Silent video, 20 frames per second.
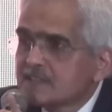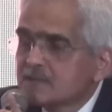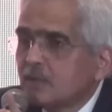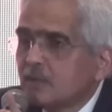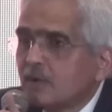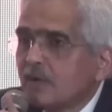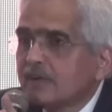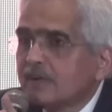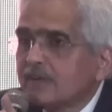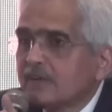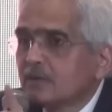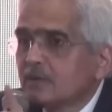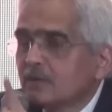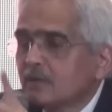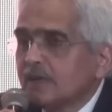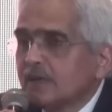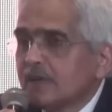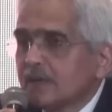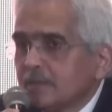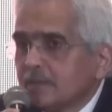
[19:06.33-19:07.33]
this point,
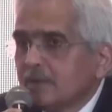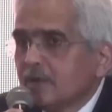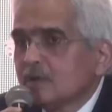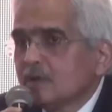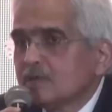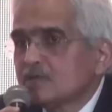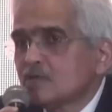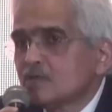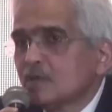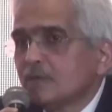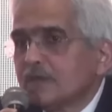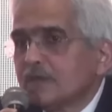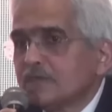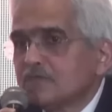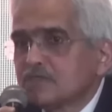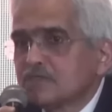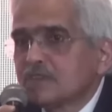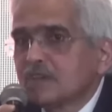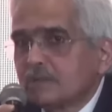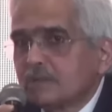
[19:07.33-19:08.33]
let me also
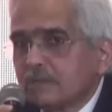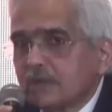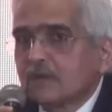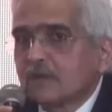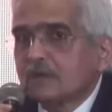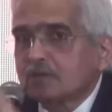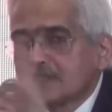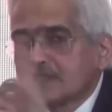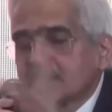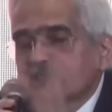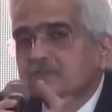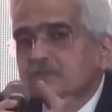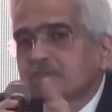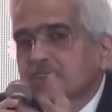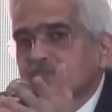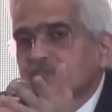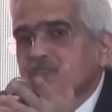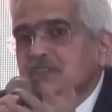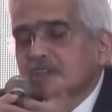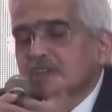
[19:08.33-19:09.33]
mention, because this
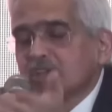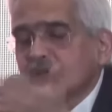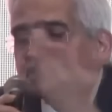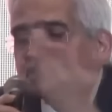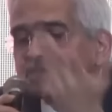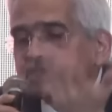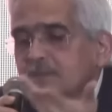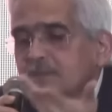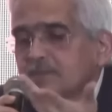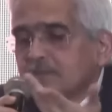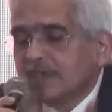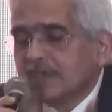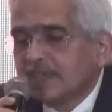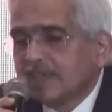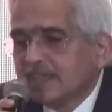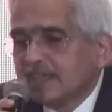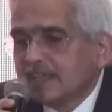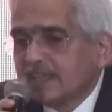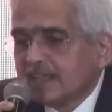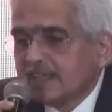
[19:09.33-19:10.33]
question comes up
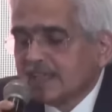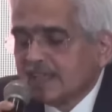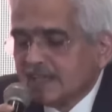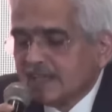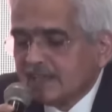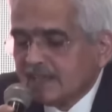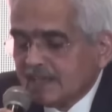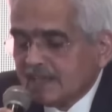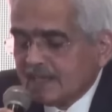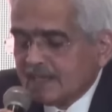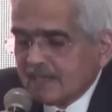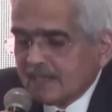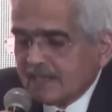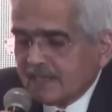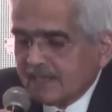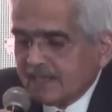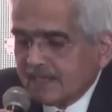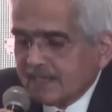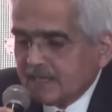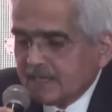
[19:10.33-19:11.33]
again and again
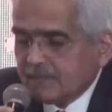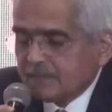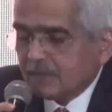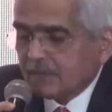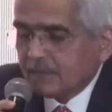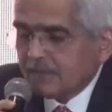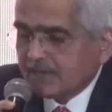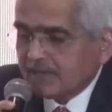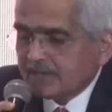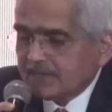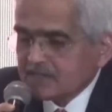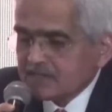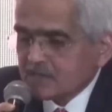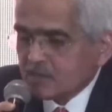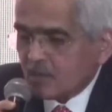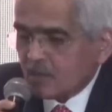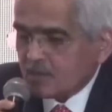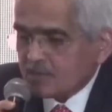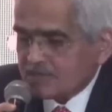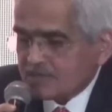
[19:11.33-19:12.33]
in any public
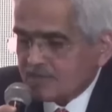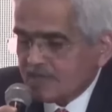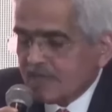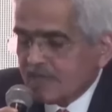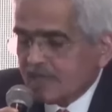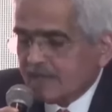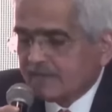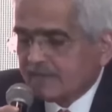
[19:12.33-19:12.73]
discourse,